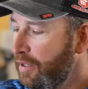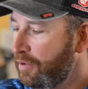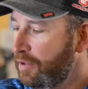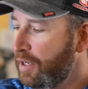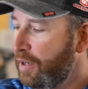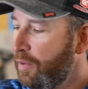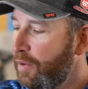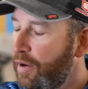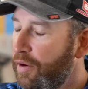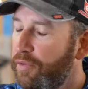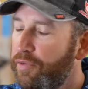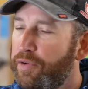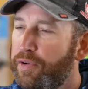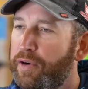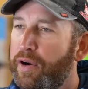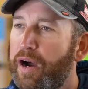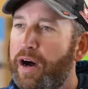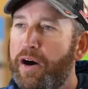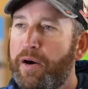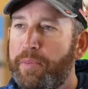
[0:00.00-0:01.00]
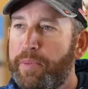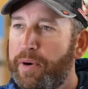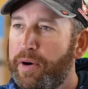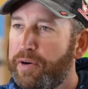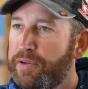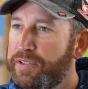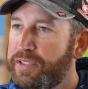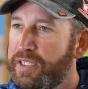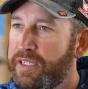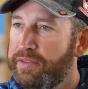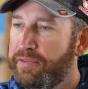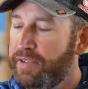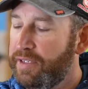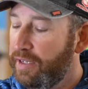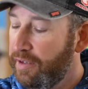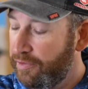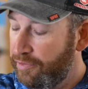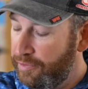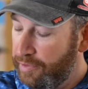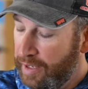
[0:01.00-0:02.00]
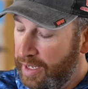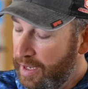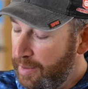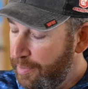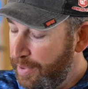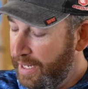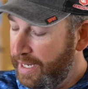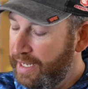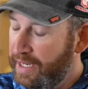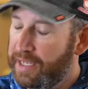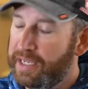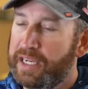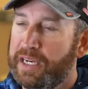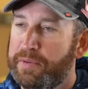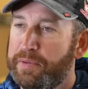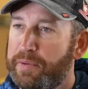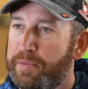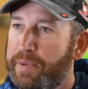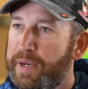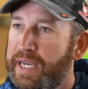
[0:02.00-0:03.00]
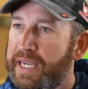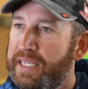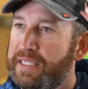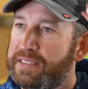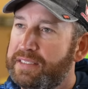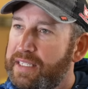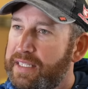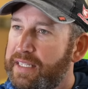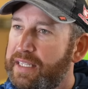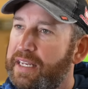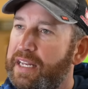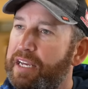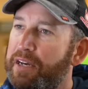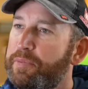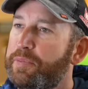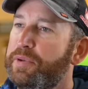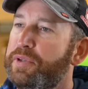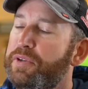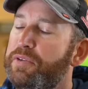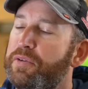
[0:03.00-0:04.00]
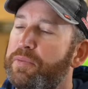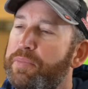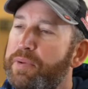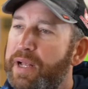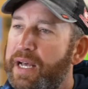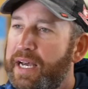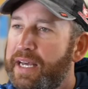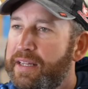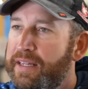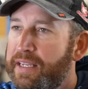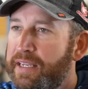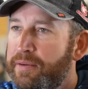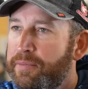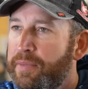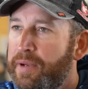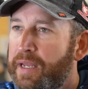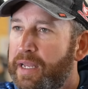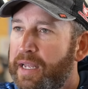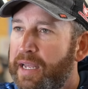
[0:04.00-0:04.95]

go over all parts of it, of picking a couple baits and then helping you apply them